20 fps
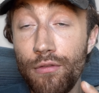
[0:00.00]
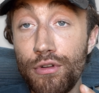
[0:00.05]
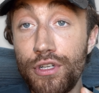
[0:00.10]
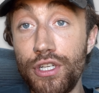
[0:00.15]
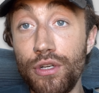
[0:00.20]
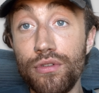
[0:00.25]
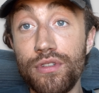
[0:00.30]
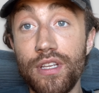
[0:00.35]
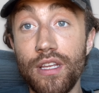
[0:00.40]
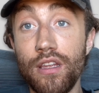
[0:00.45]

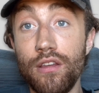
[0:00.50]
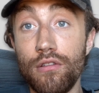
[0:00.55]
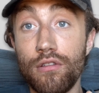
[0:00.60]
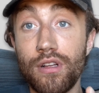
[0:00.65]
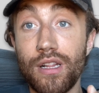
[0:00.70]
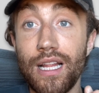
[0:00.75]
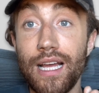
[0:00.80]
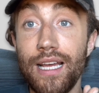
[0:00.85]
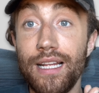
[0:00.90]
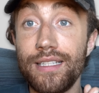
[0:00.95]
reducing your
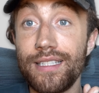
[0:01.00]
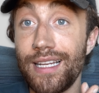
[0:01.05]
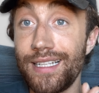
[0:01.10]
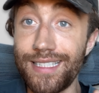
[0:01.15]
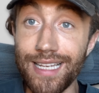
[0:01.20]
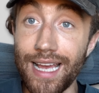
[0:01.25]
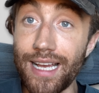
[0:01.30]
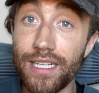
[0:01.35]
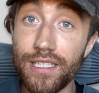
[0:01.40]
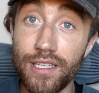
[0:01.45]
client's
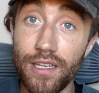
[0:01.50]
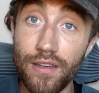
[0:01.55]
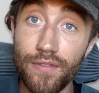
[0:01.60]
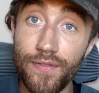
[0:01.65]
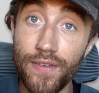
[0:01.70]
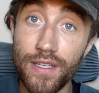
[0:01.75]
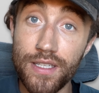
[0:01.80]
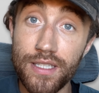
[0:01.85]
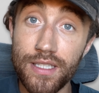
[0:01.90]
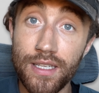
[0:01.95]
attack
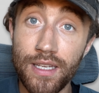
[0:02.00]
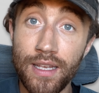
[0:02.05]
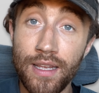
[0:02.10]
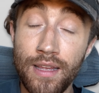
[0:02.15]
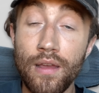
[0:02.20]
surface,